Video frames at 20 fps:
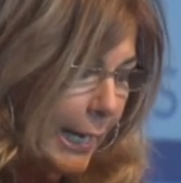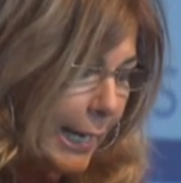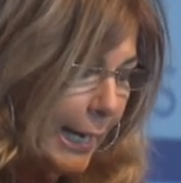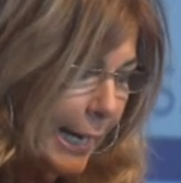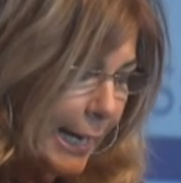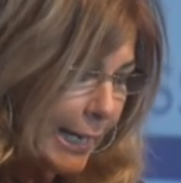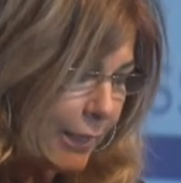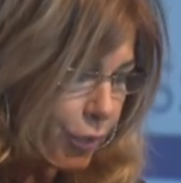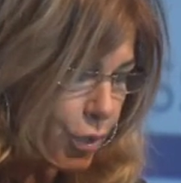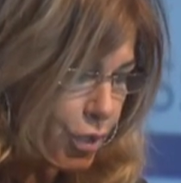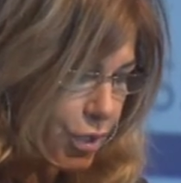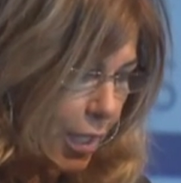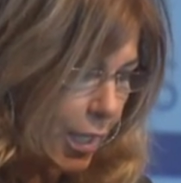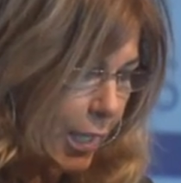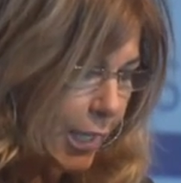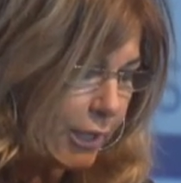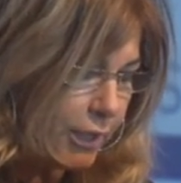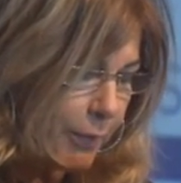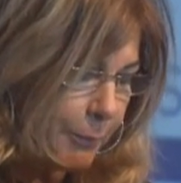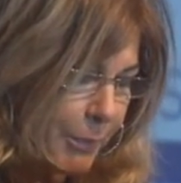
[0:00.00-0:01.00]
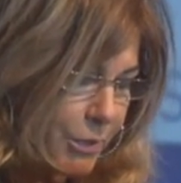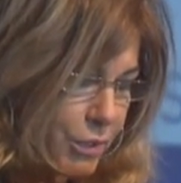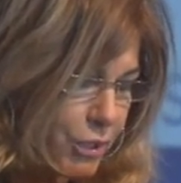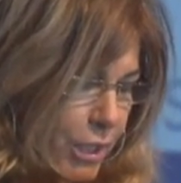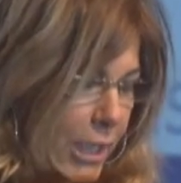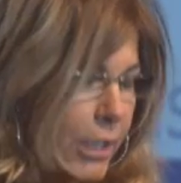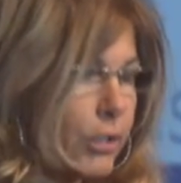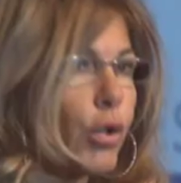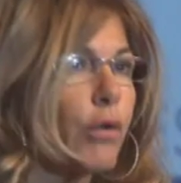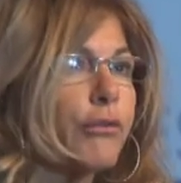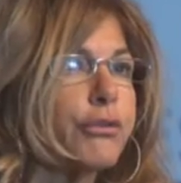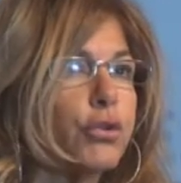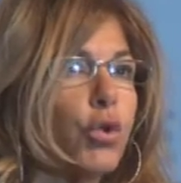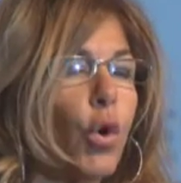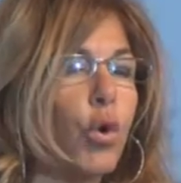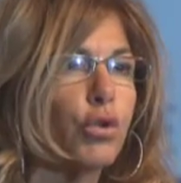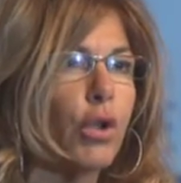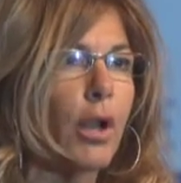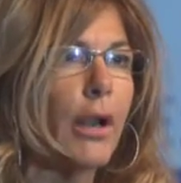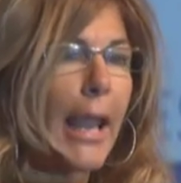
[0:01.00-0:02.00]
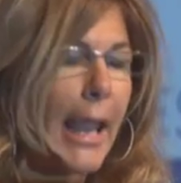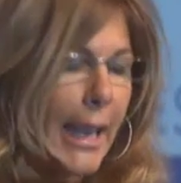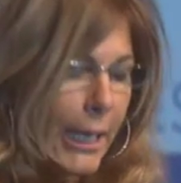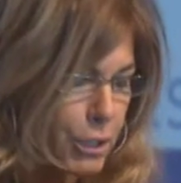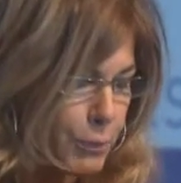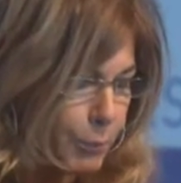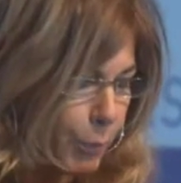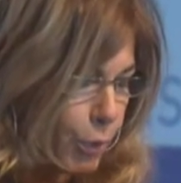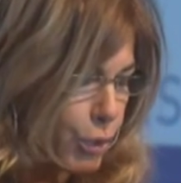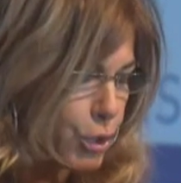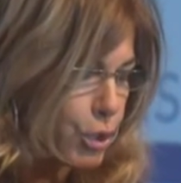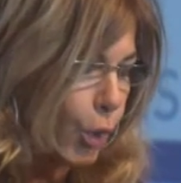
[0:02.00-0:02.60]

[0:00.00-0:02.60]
80% of total exports.